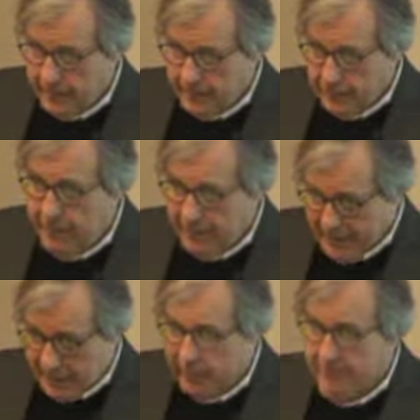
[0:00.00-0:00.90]
John
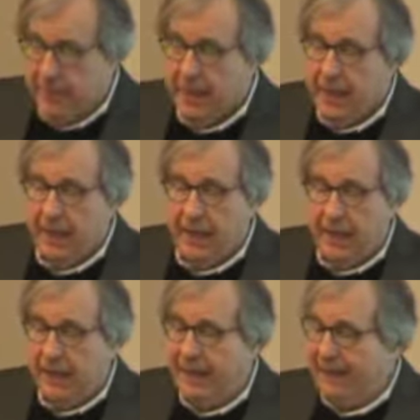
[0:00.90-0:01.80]
McKim,
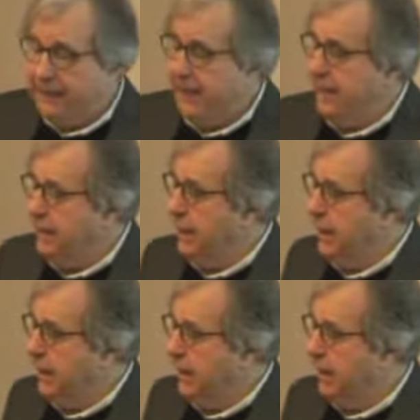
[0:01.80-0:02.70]
and then
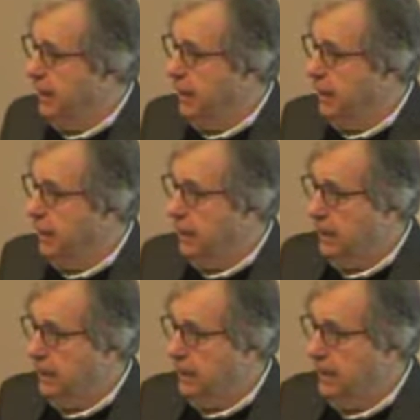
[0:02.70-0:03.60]

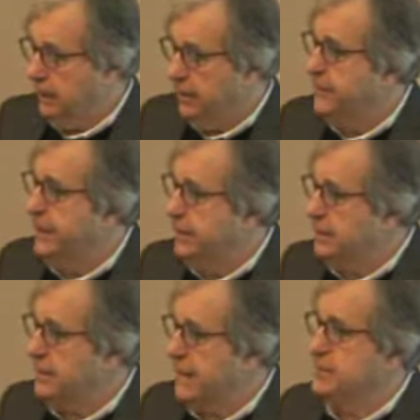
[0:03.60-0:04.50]
the
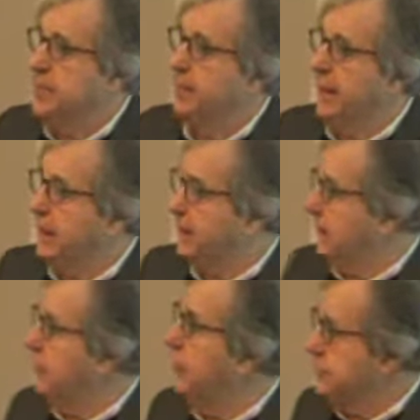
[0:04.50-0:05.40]
famous landscape
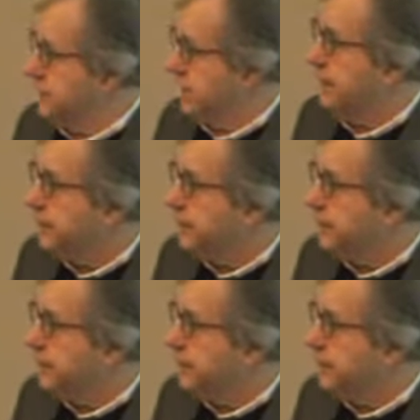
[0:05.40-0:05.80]
architect Olmsted.